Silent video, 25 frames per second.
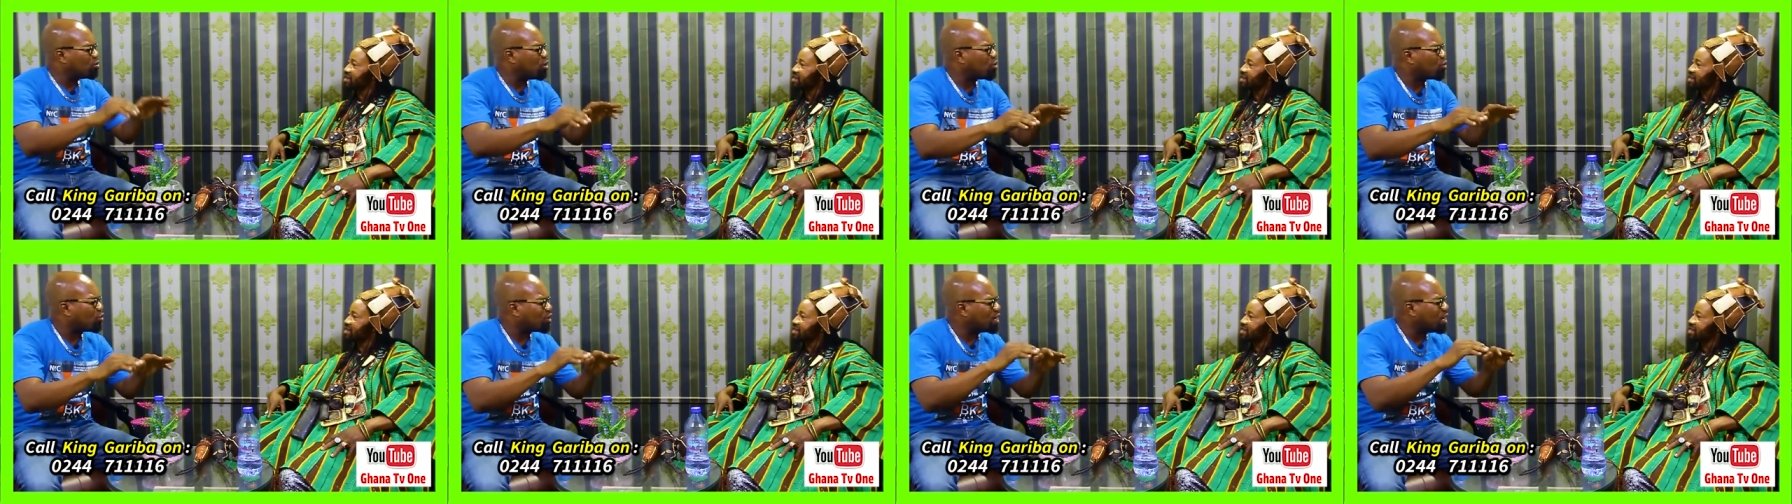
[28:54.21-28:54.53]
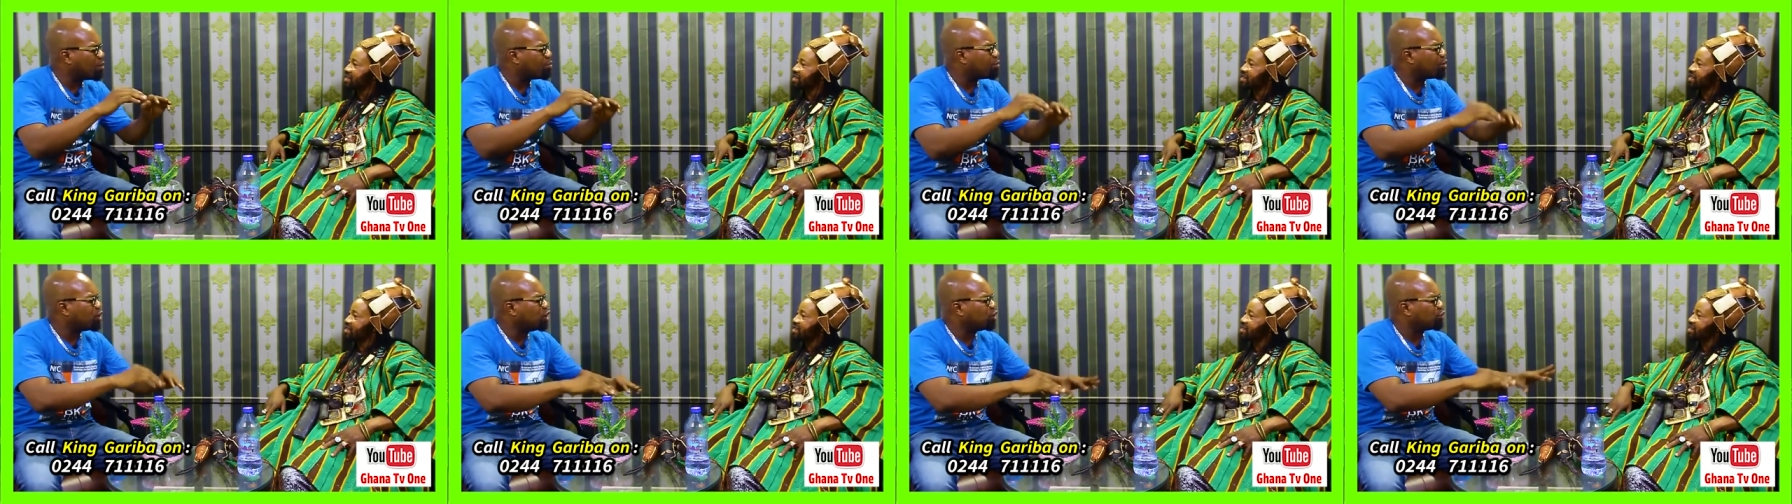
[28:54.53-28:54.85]
be ko
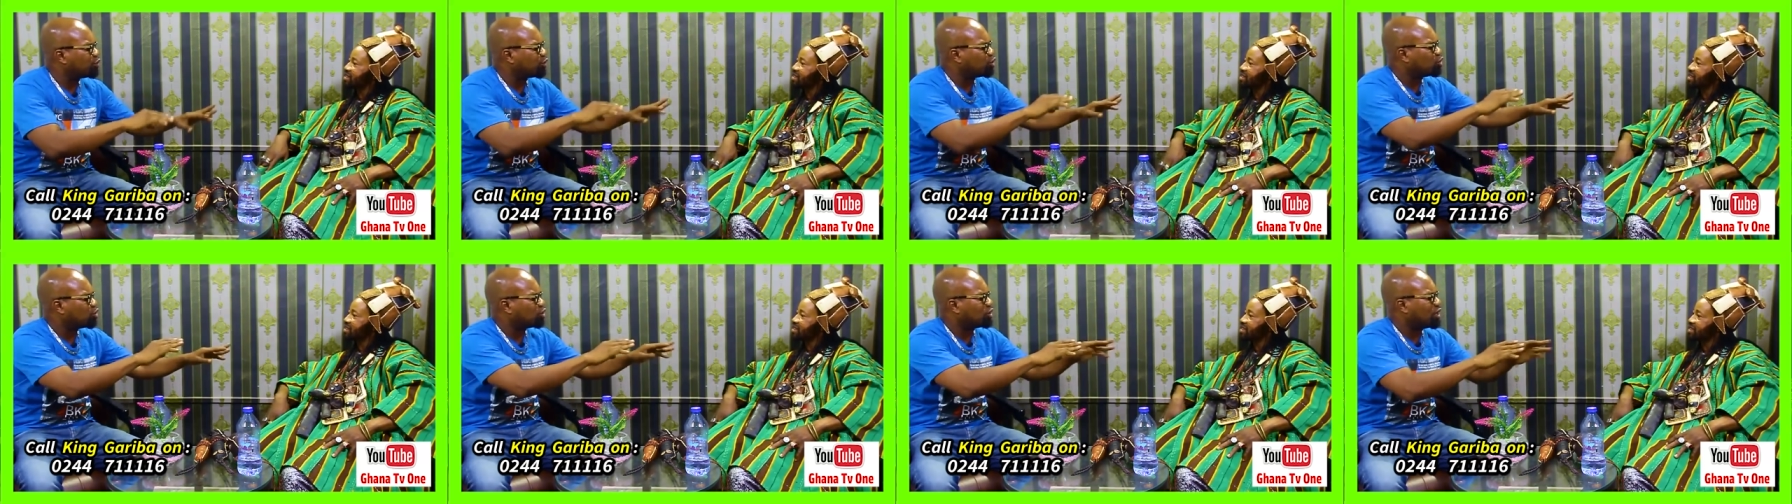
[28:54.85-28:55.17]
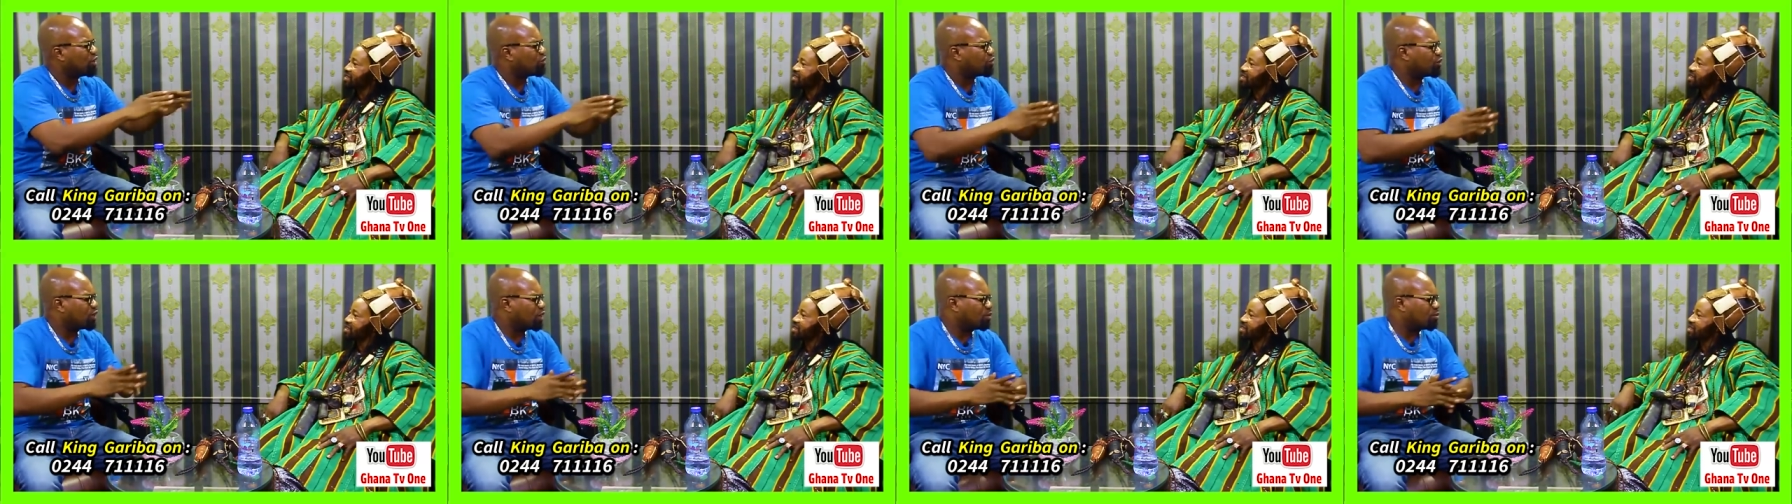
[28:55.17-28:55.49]
na police
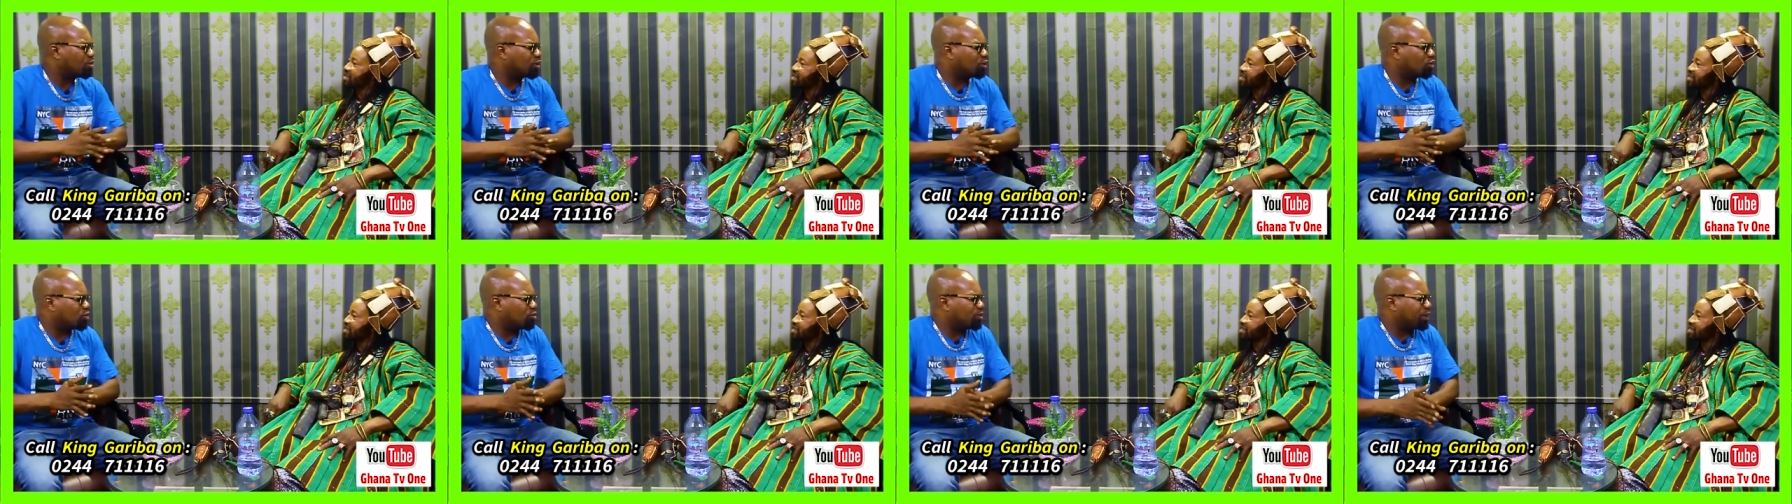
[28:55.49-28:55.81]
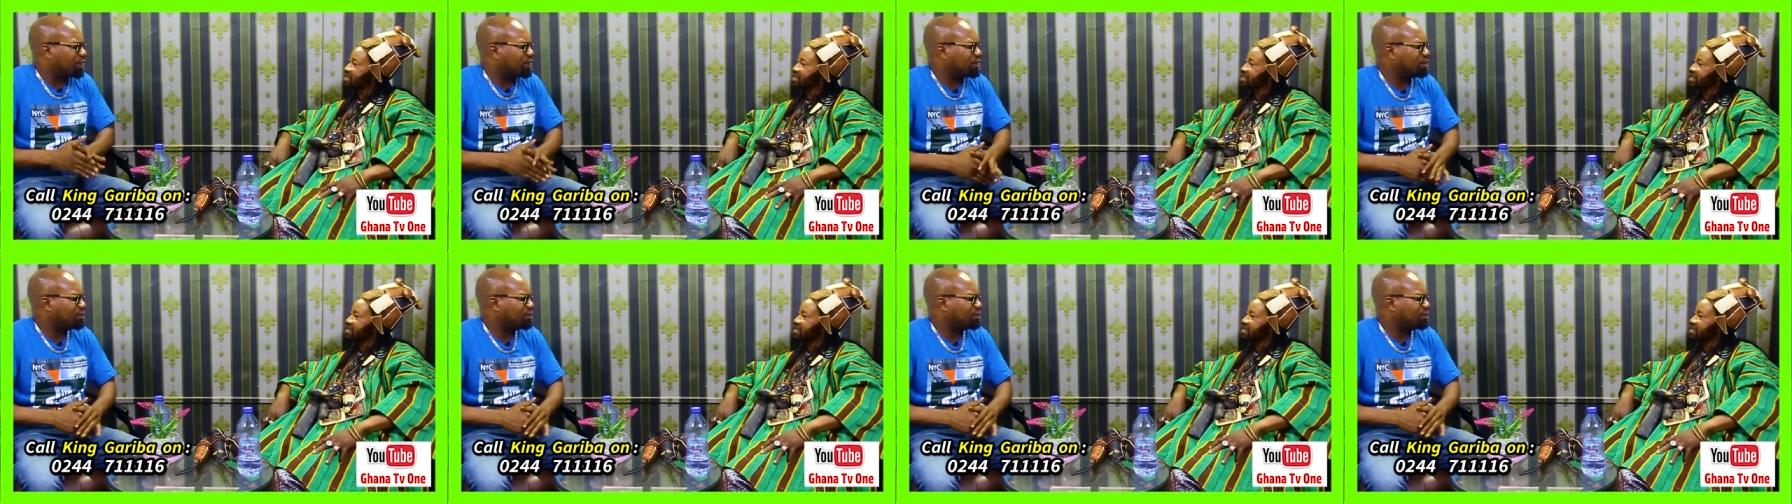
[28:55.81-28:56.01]
procedure fo na bo no ho bai